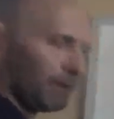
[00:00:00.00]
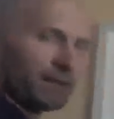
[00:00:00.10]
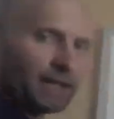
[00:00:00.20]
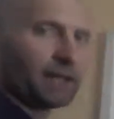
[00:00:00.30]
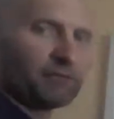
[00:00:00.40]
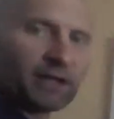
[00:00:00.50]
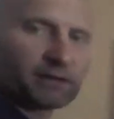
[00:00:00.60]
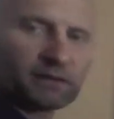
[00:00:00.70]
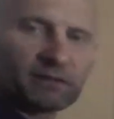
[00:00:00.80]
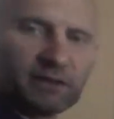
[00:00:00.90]
And again,
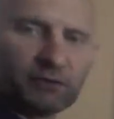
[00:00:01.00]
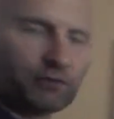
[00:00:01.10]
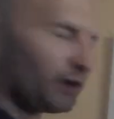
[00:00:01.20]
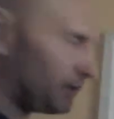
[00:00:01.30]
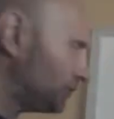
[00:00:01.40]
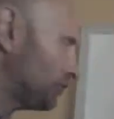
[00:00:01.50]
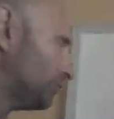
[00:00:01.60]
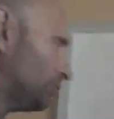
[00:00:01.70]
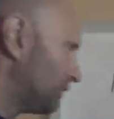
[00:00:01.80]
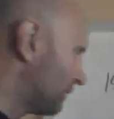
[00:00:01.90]
technically you're done. You
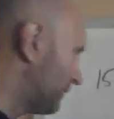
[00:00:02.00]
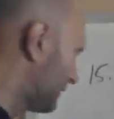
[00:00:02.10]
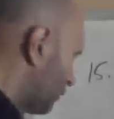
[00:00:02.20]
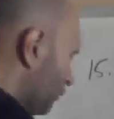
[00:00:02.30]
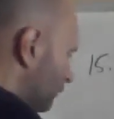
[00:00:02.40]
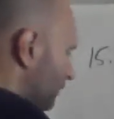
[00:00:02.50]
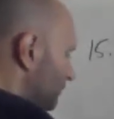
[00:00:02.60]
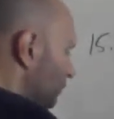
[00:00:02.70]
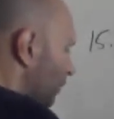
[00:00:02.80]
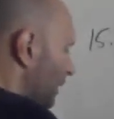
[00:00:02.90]
could move everything over
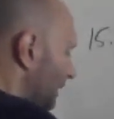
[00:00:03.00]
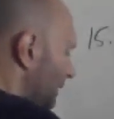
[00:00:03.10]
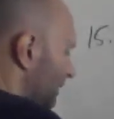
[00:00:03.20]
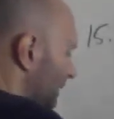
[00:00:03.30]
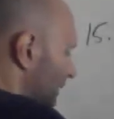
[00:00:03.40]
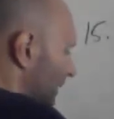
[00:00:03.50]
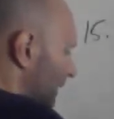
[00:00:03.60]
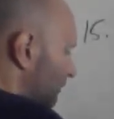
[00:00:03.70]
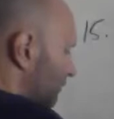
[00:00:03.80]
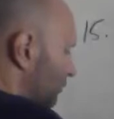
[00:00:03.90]
if you want.
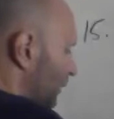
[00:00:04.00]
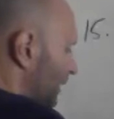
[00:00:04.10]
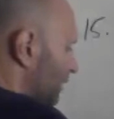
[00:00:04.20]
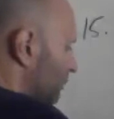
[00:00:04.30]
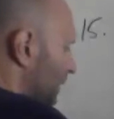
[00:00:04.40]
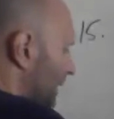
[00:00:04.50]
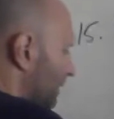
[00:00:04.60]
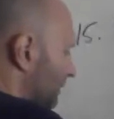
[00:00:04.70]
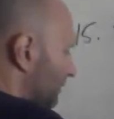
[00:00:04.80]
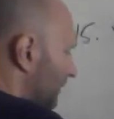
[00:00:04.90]
X squared
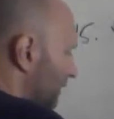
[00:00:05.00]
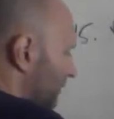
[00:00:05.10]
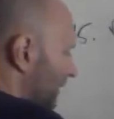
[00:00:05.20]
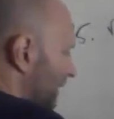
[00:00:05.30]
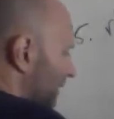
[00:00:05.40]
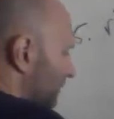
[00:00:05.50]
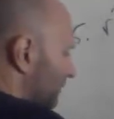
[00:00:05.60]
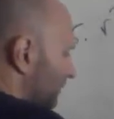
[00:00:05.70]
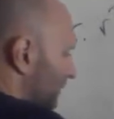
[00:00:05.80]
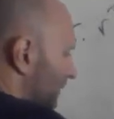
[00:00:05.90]
minus
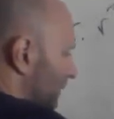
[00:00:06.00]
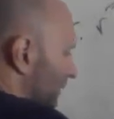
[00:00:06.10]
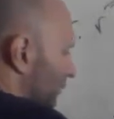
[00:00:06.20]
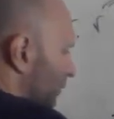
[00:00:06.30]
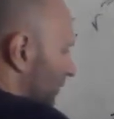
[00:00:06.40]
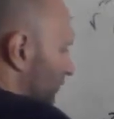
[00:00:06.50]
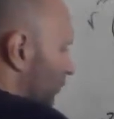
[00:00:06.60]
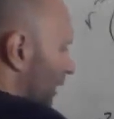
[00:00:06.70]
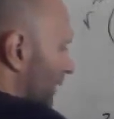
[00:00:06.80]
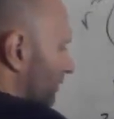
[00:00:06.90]
7x
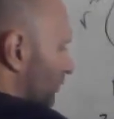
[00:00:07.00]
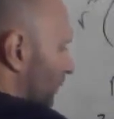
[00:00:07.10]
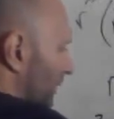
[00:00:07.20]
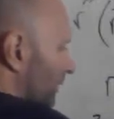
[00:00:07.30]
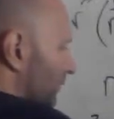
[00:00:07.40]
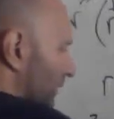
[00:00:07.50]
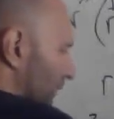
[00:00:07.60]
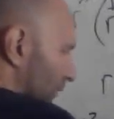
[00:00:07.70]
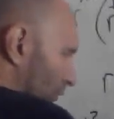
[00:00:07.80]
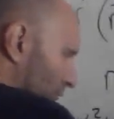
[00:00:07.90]
plus y squared is
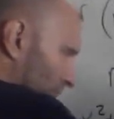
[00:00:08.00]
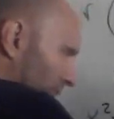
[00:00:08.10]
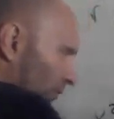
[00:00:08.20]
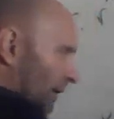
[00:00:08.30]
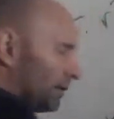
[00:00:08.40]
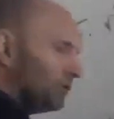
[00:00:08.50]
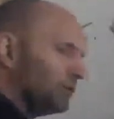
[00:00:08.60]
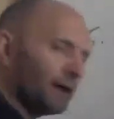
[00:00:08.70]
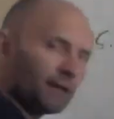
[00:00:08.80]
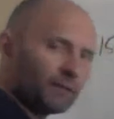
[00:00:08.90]
0. If you want to
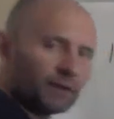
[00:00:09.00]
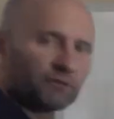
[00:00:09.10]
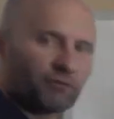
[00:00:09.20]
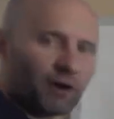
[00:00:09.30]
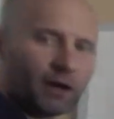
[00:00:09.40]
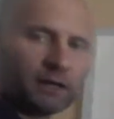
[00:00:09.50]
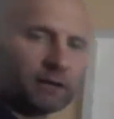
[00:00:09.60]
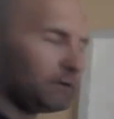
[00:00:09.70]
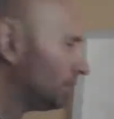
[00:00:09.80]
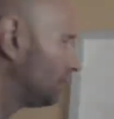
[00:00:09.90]
do that, that's
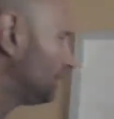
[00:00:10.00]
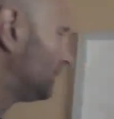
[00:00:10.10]
fine.